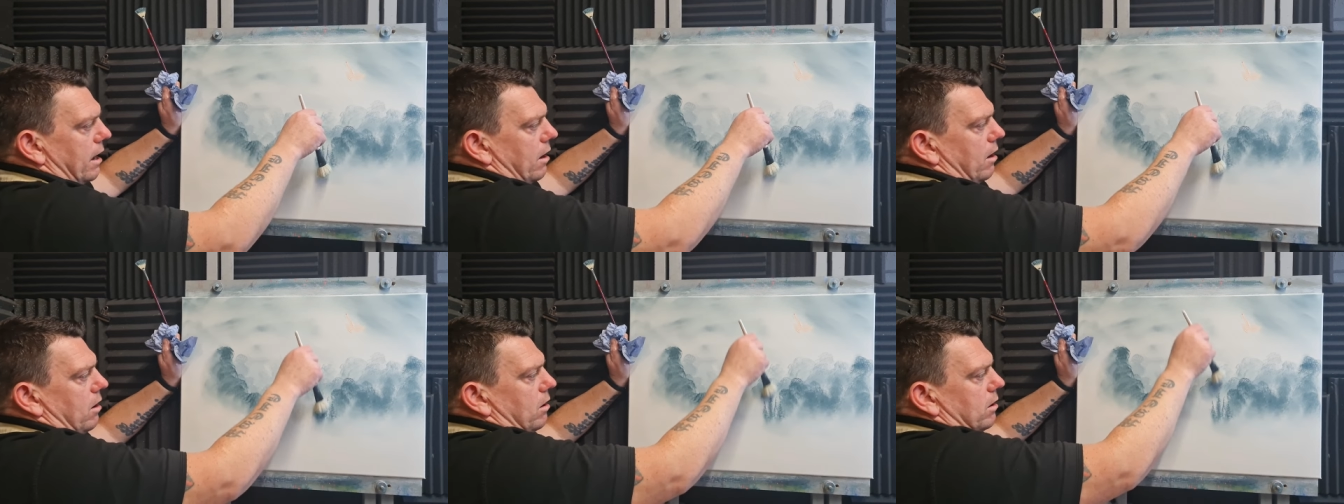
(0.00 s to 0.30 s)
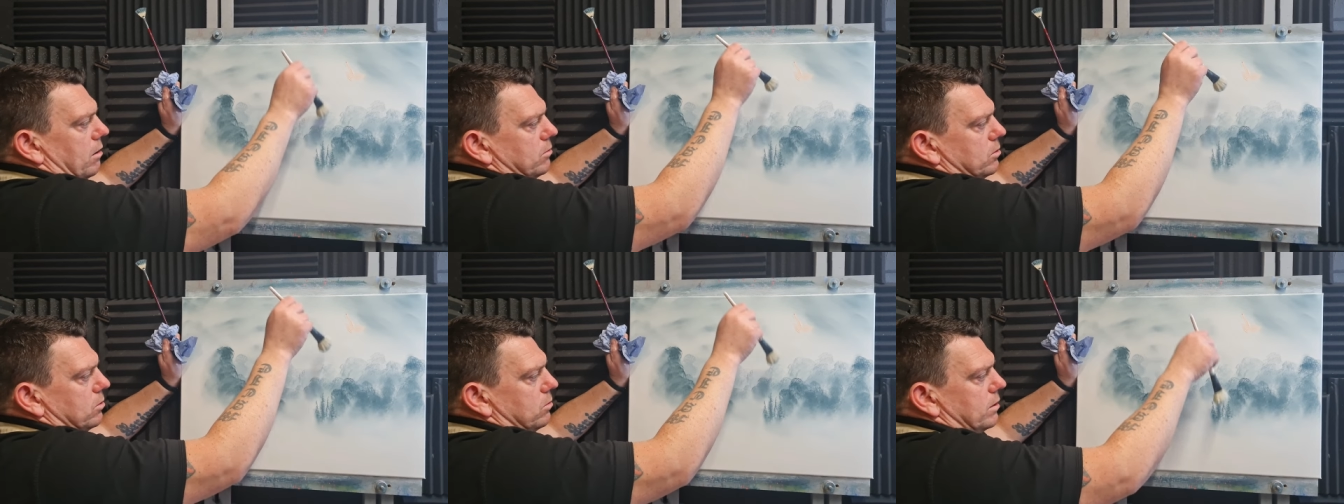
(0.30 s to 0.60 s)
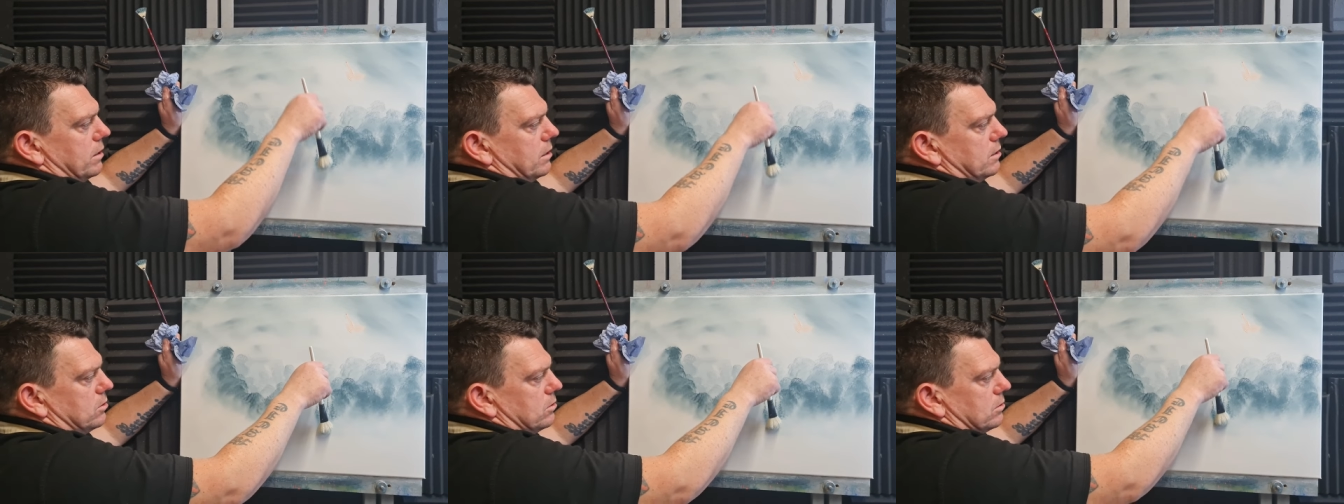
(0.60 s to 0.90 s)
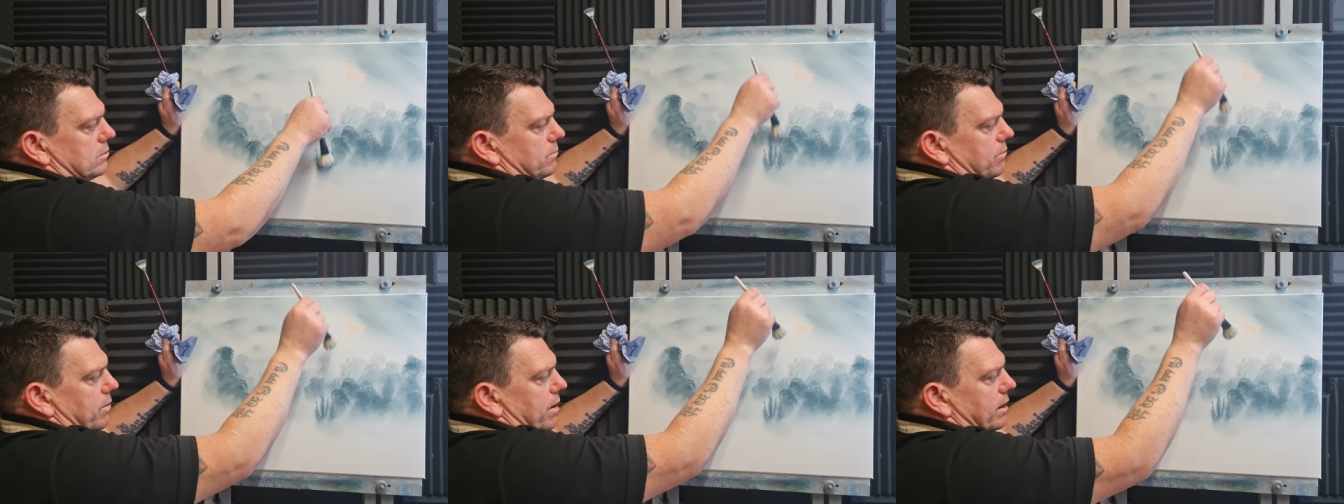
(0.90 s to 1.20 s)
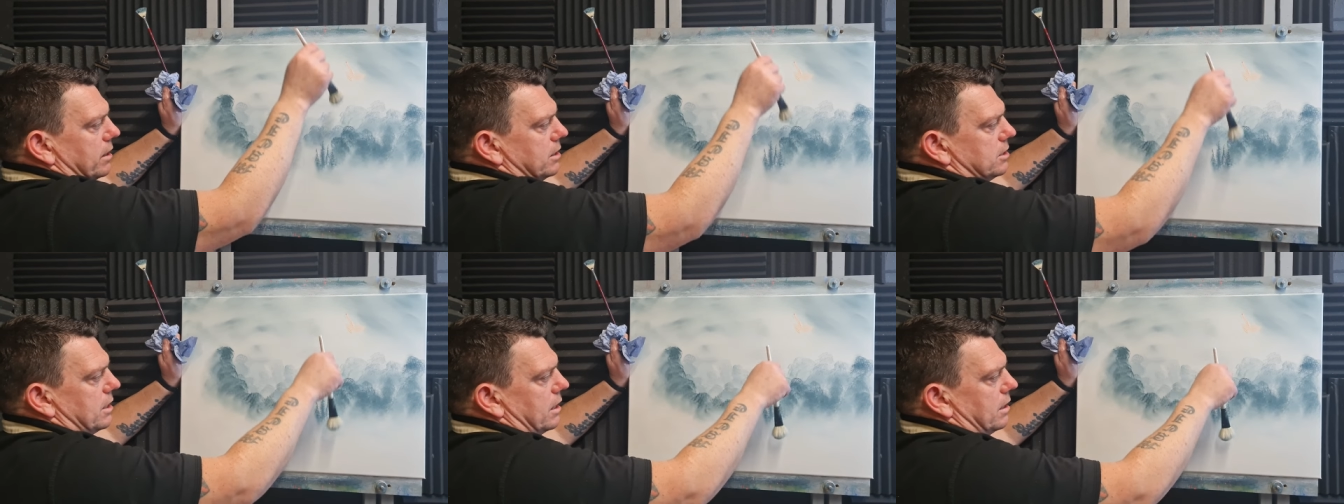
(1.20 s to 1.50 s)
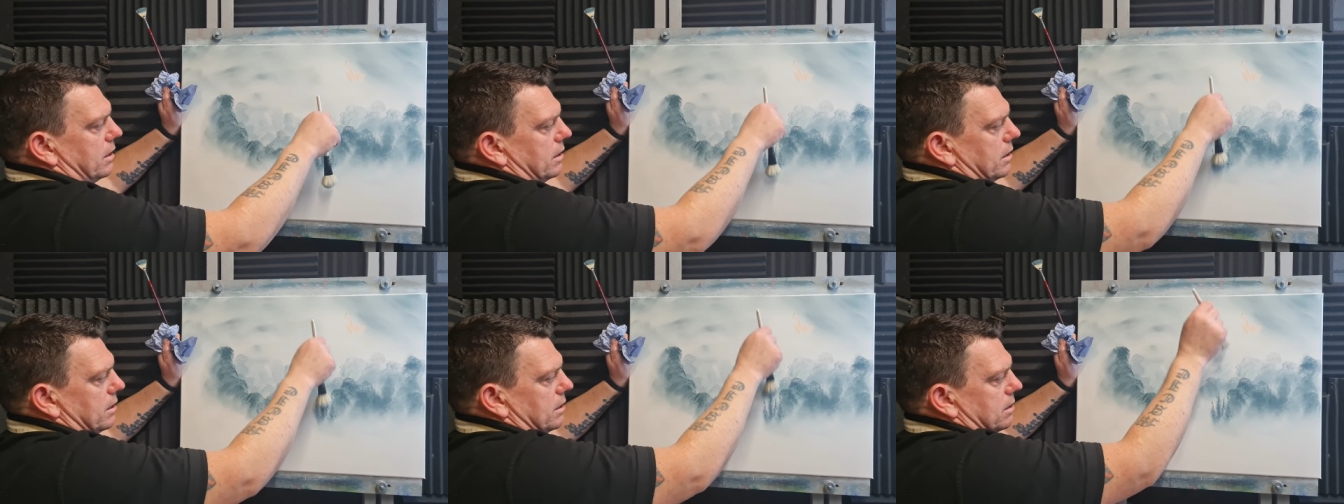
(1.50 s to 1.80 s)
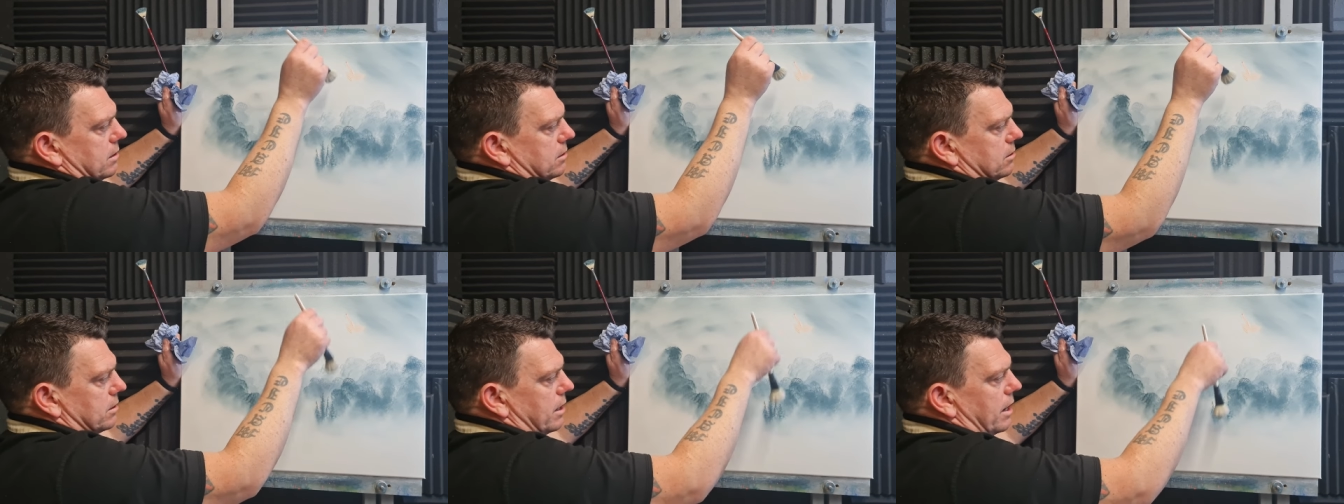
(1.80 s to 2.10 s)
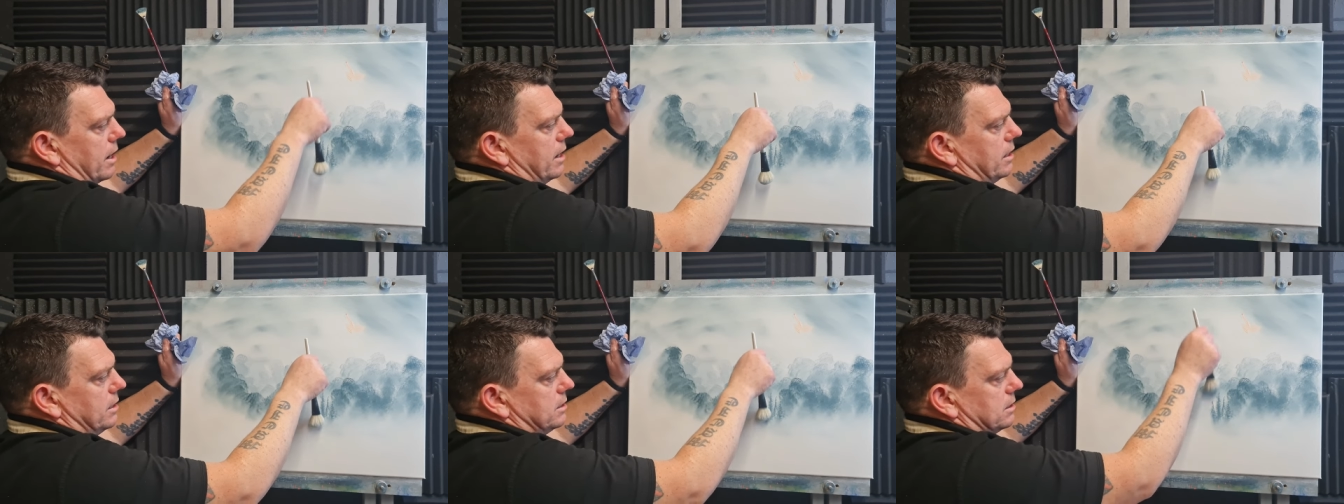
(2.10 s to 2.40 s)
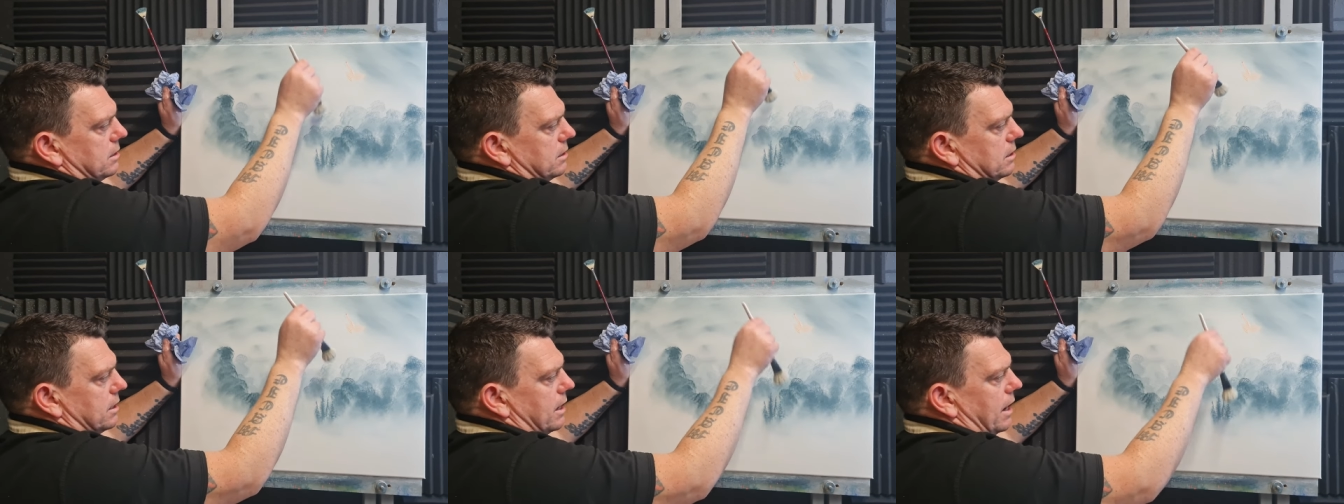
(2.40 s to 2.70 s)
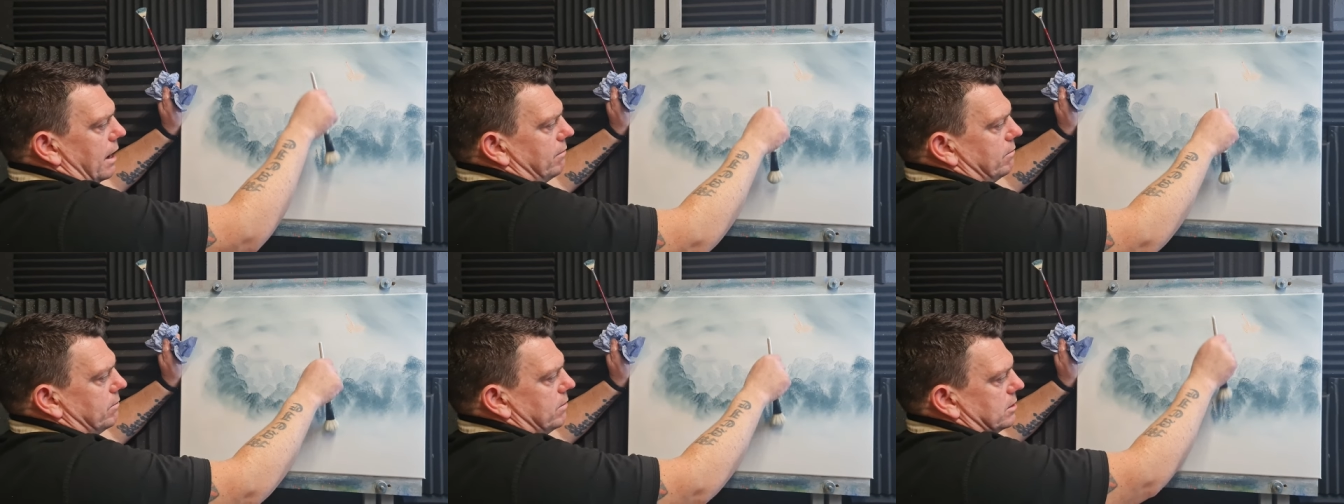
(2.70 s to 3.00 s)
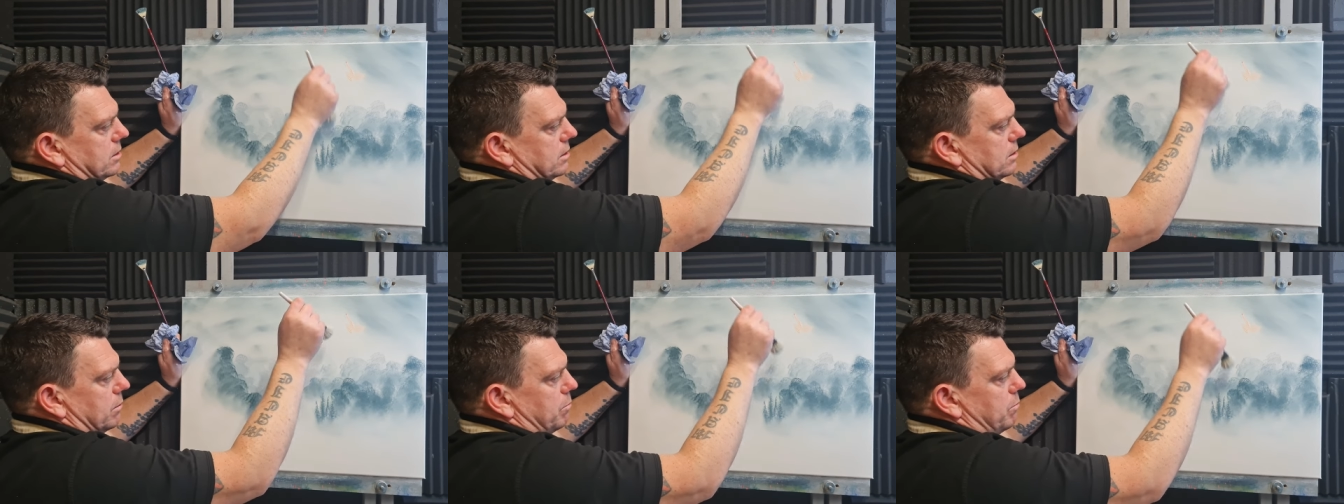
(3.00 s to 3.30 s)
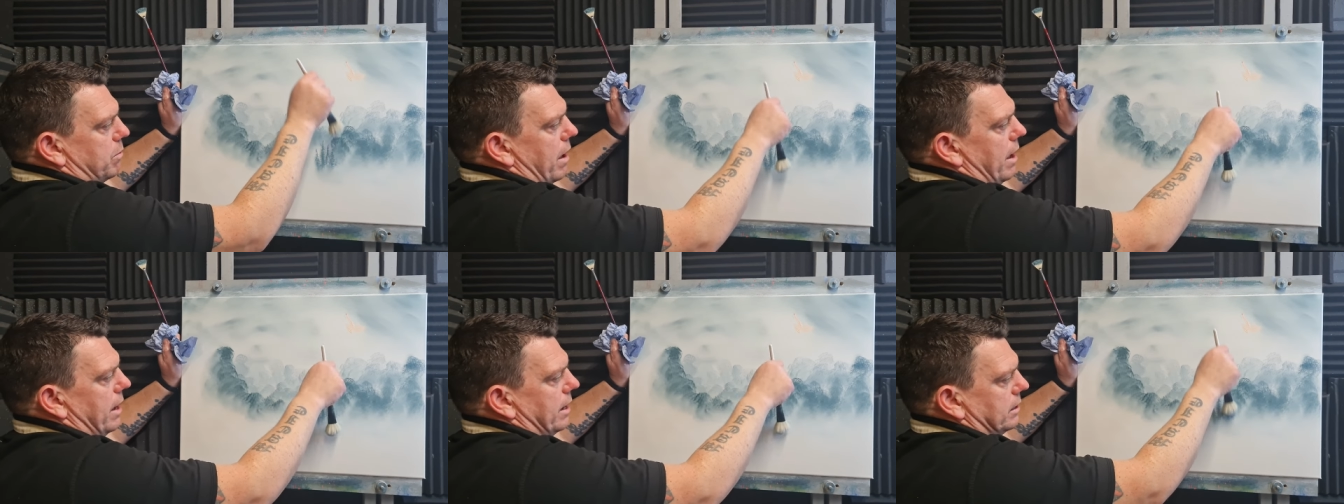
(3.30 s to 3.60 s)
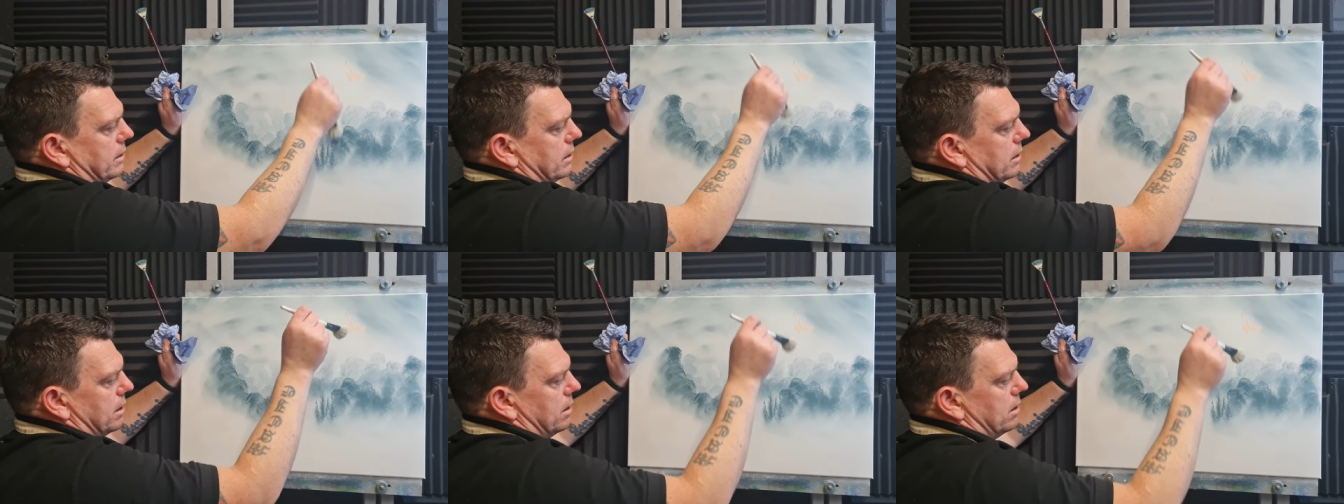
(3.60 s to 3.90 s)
all I'm doing is just very gently grazing the canvas and the paint